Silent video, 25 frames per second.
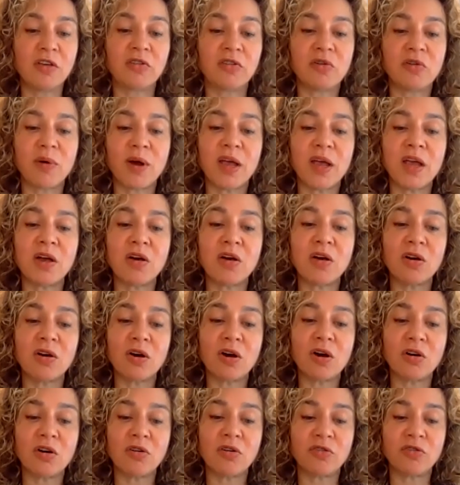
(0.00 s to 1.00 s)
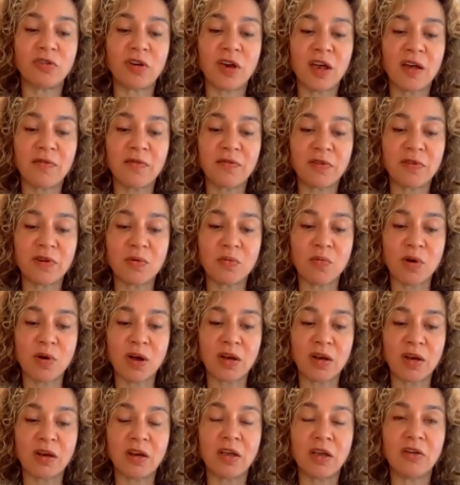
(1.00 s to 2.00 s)
So I urge
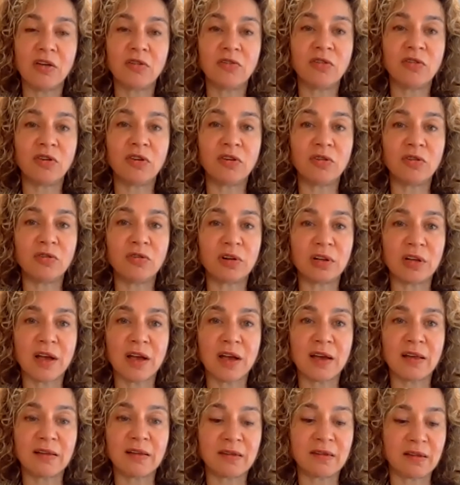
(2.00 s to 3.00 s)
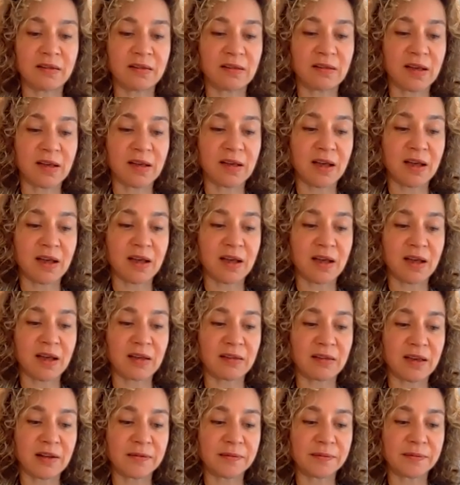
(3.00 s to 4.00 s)
everyone to utilize this
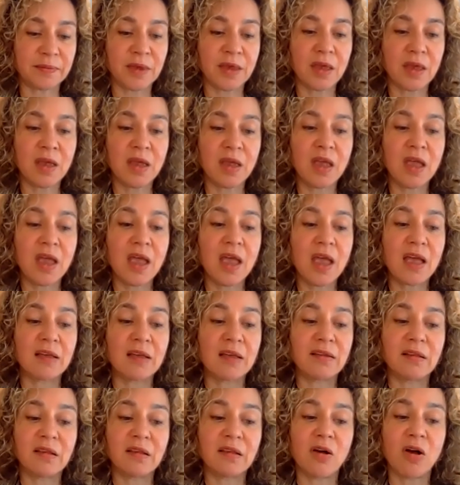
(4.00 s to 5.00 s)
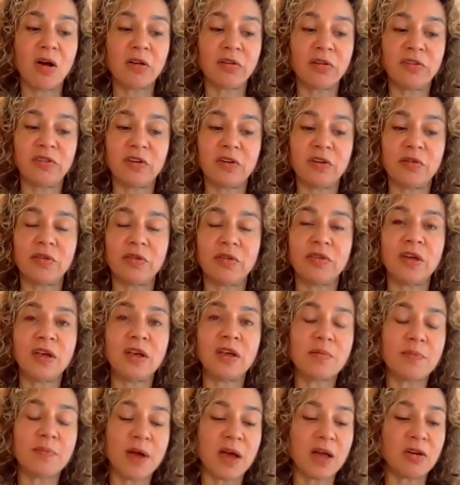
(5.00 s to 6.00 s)
asset. Also,
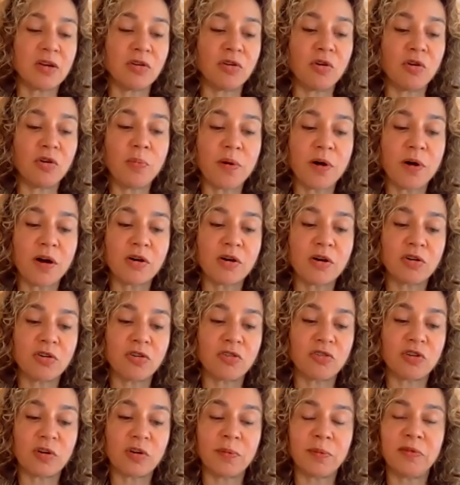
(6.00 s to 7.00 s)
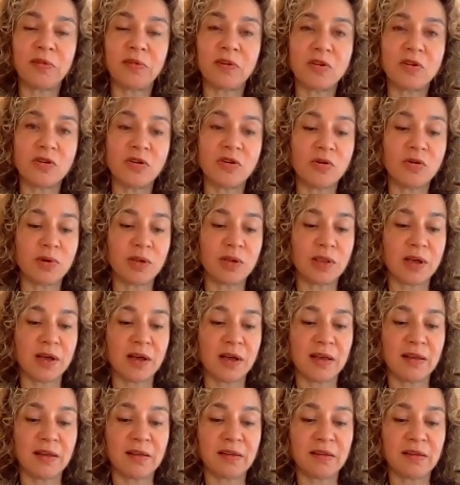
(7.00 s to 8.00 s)
think about new partnerships and new
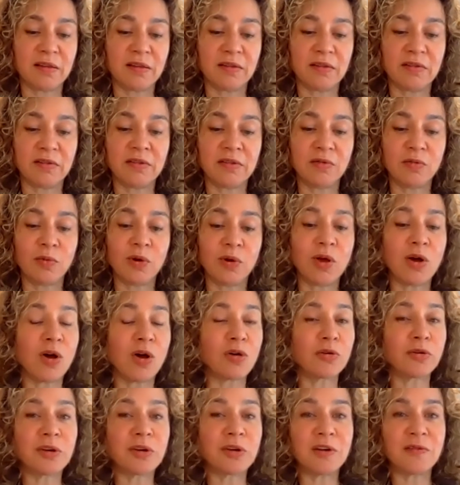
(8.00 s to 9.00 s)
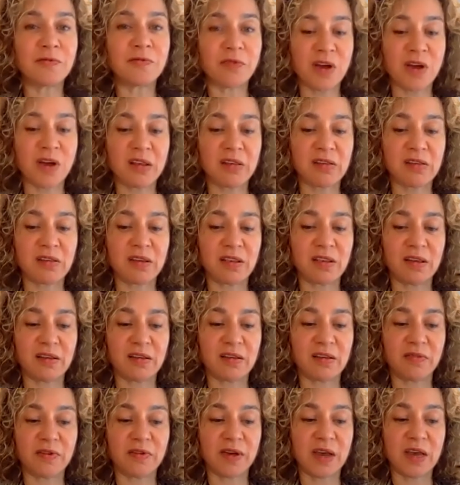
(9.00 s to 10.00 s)
alliances. We all need friends in
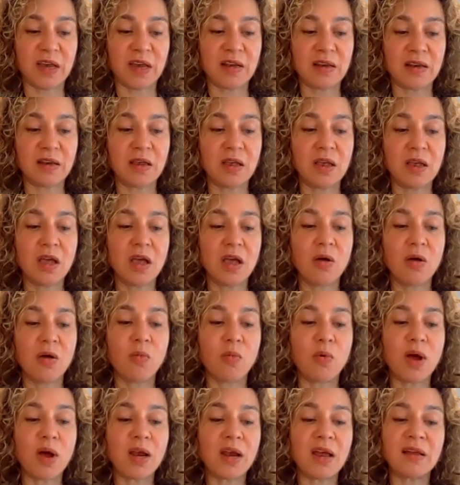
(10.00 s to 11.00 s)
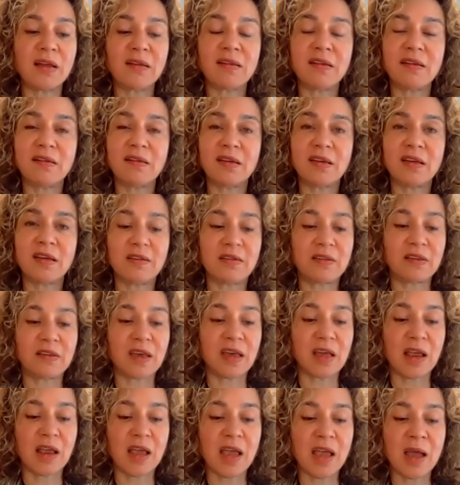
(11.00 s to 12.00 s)
this fight. What entities
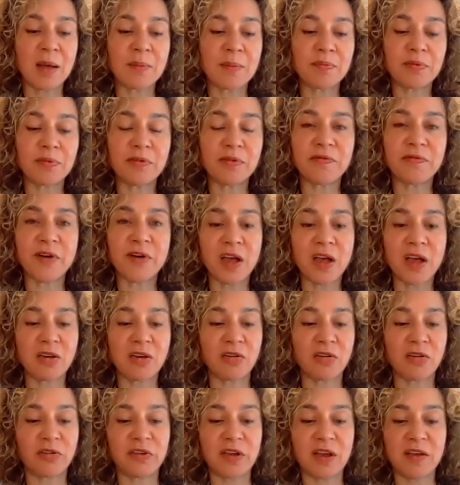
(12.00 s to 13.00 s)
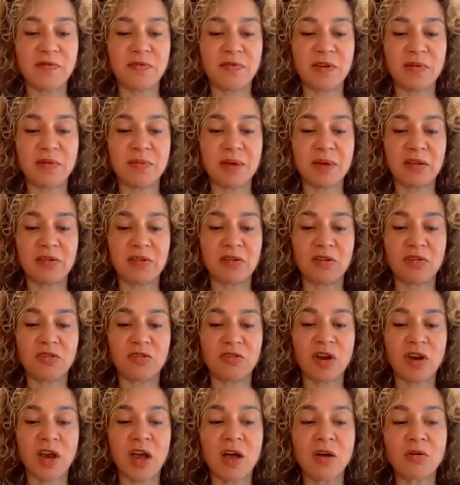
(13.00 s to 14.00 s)
can amplify your safety
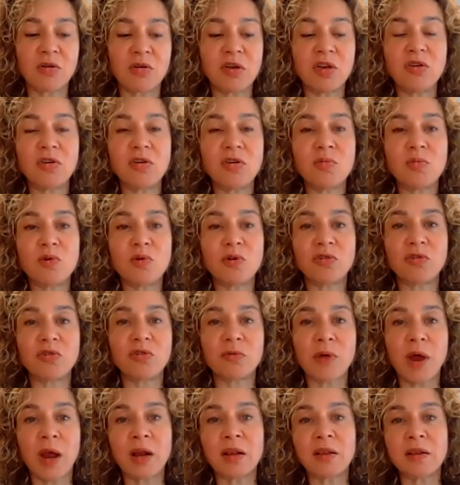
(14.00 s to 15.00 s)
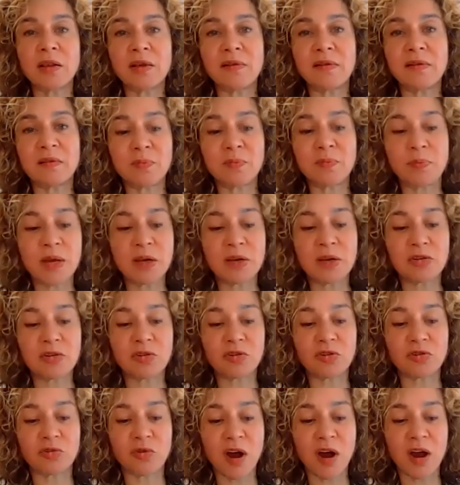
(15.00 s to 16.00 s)
message? How can you more directly speak
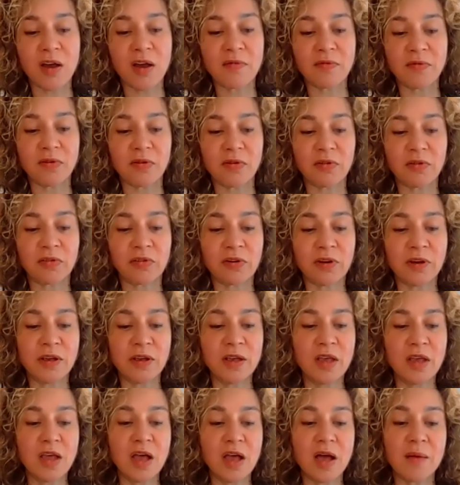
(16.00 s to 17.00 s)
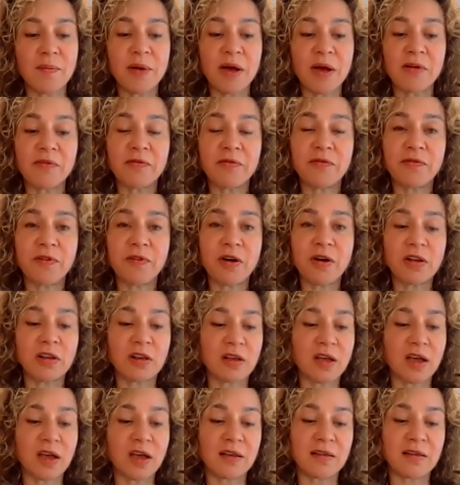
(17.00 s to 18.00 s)
to drivers about
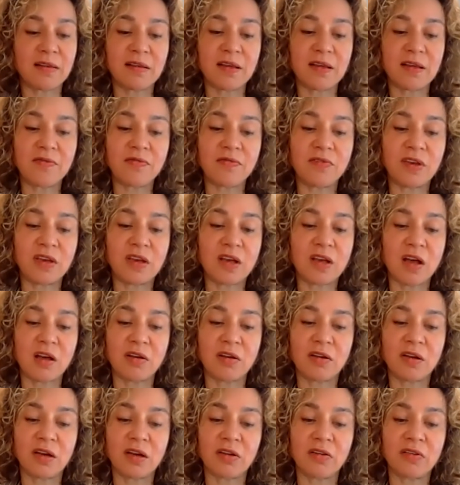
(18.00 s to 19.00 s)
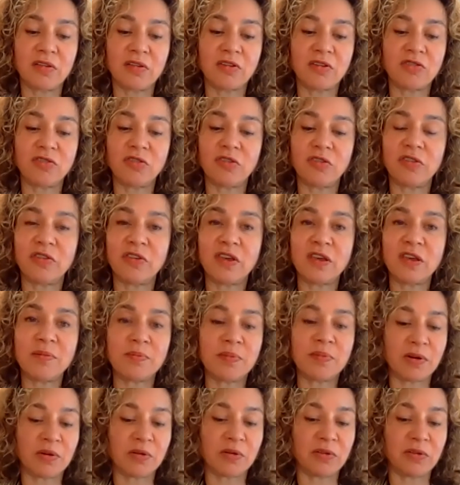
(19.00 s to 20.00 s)
frontline safety conduct such as
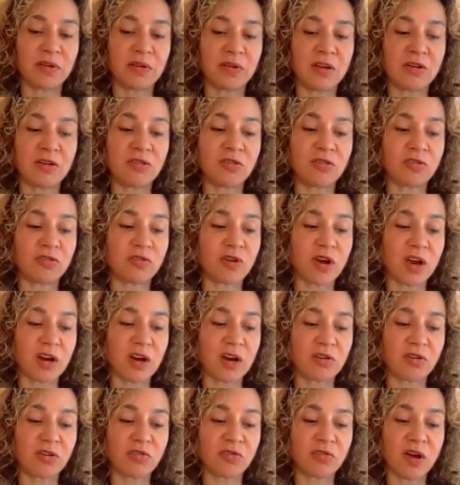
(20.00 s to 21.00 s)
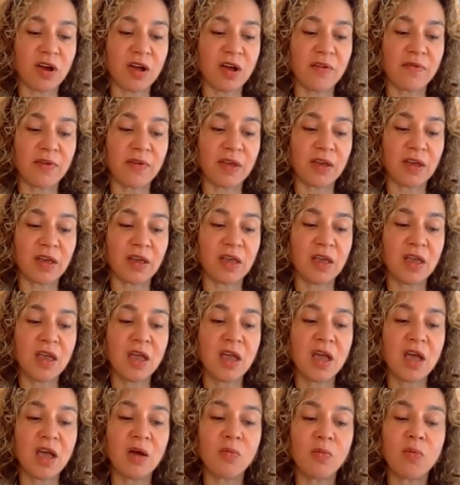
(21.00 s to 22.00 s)
seatbelts and distracted driving?
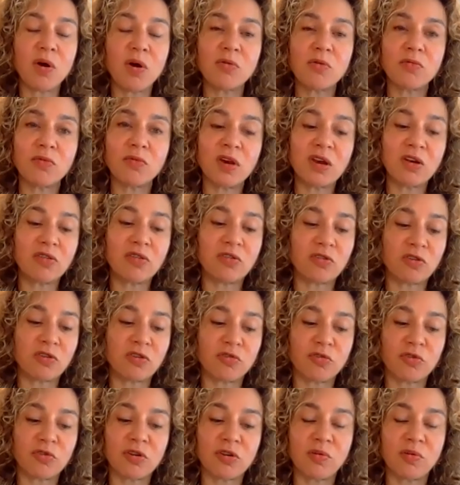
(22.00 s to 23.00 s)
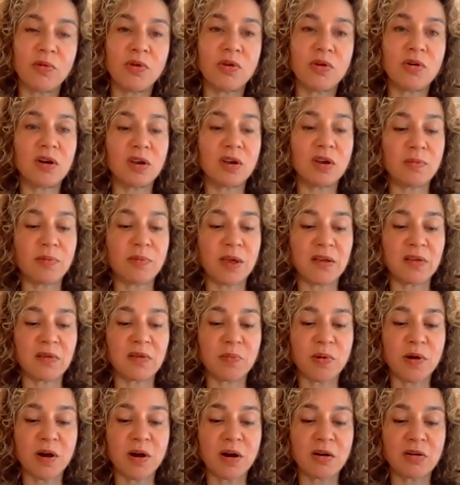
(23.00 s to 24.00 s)
And what research or
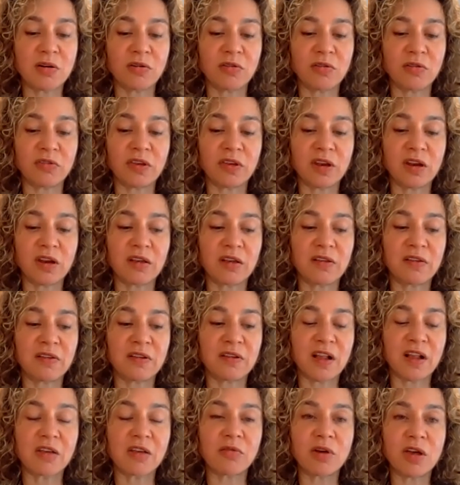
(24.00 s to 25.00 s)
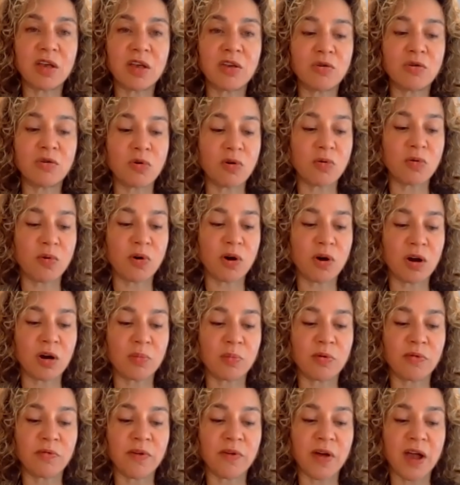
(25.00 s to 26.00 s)
community-based partners can accelerate your
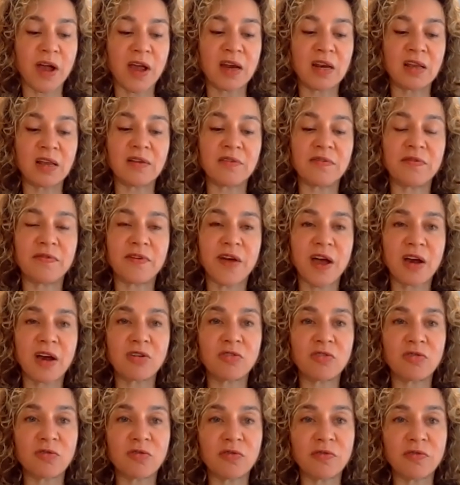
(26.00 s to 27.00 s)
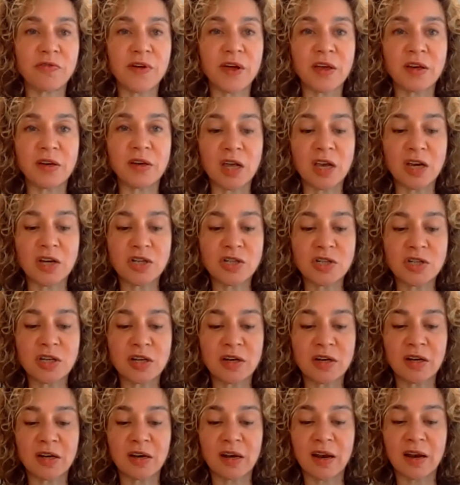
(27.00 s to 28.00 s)
work, providing the factual
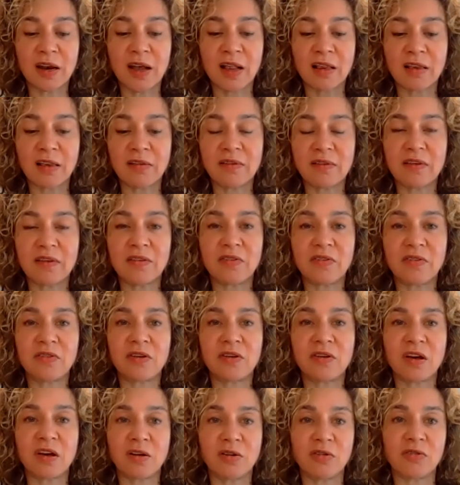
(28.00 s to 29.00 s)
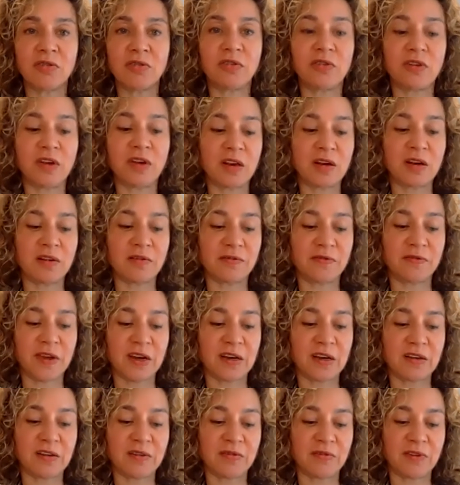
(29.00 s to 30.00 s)
foundation and analysis to understand
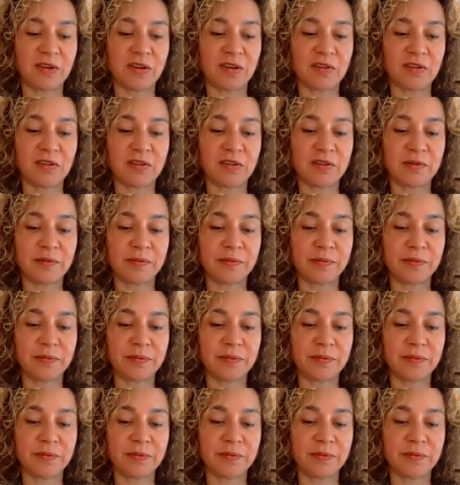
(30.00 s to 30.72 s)
effectiveness?